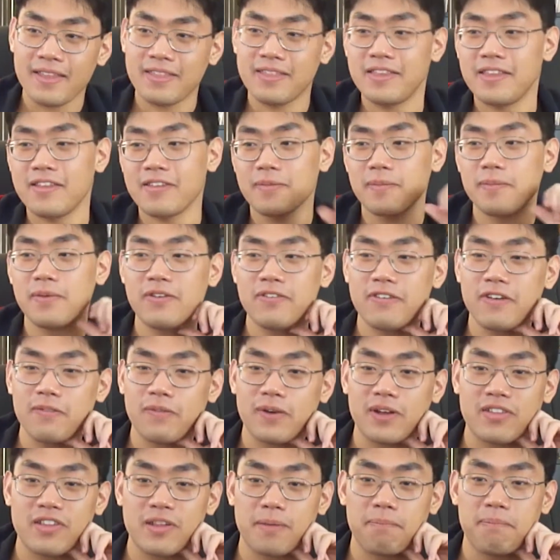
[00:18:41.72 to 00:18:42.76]
this movie
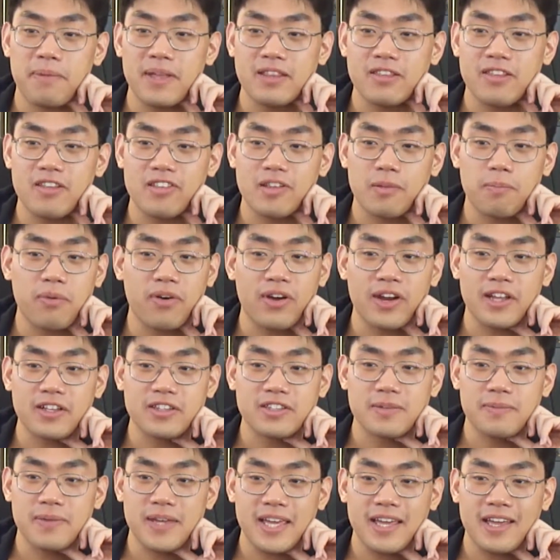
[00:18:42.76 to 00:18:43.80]
was a bit disappointing
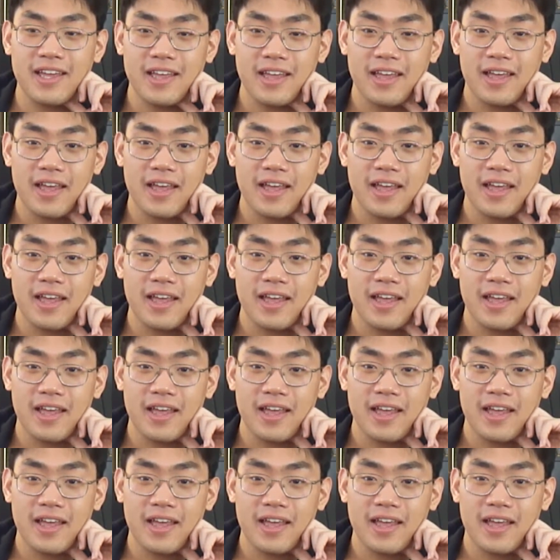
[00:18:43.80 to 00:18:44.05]
to me.